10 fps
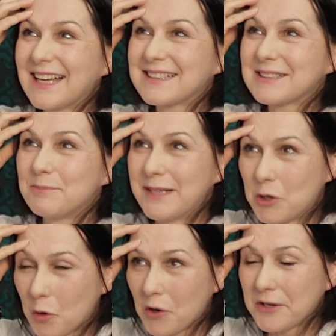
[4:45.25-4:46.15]
that's a
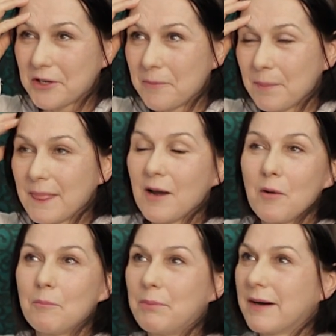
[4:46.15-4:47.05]
big order,
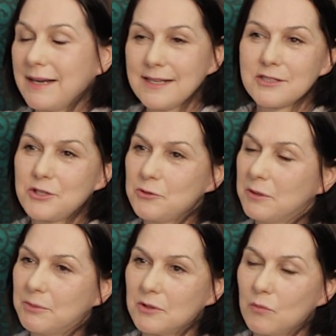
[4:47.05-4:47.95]
but it's
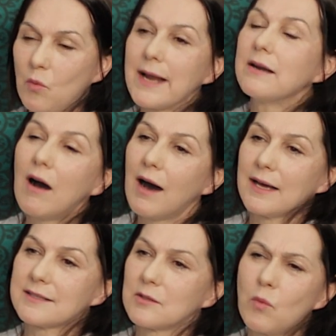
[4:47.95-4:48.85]
doable. Why
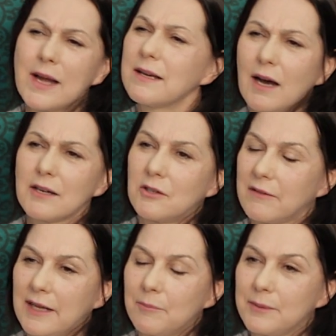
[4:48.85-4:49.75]
not? Why not
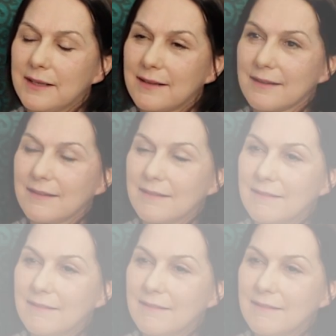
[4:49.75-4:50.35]
go that big?